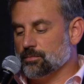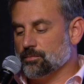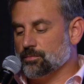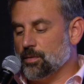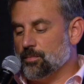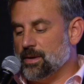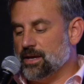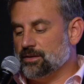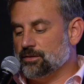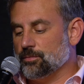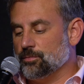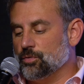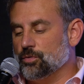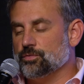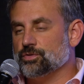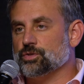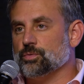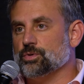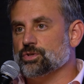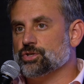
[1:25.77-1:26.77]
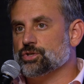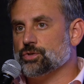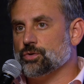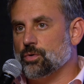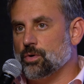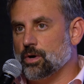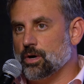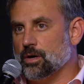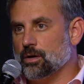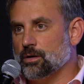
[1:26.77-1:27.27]
but make the moves to
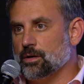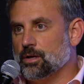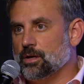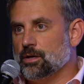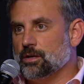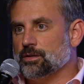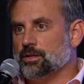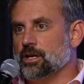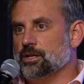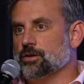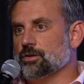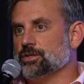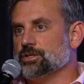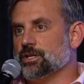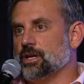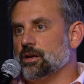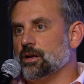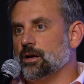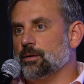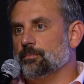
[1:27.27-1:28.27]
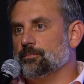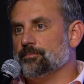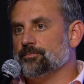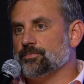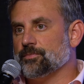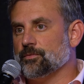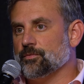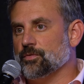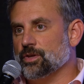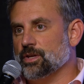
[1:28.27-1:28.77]
ensure that you're set up
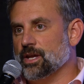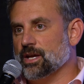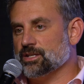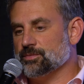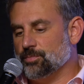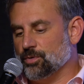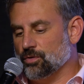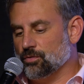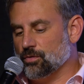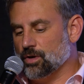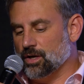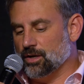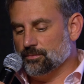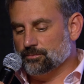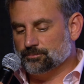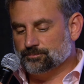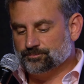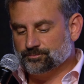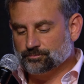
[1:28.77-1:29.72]
for the next bull run.